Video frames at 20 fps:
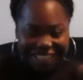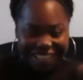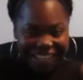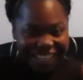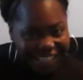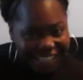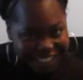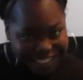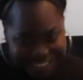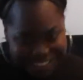
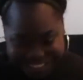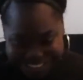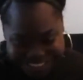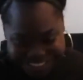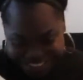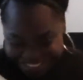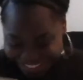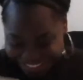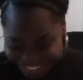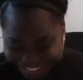guys,
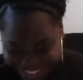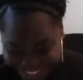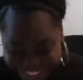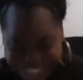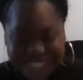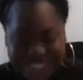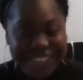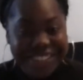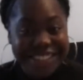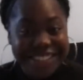okay, I'm
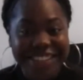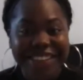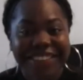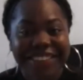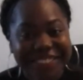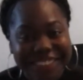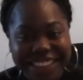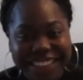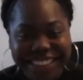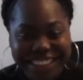for
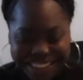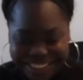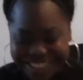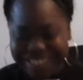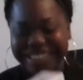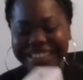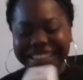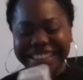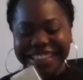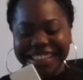typing it.
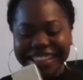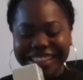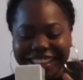Okay,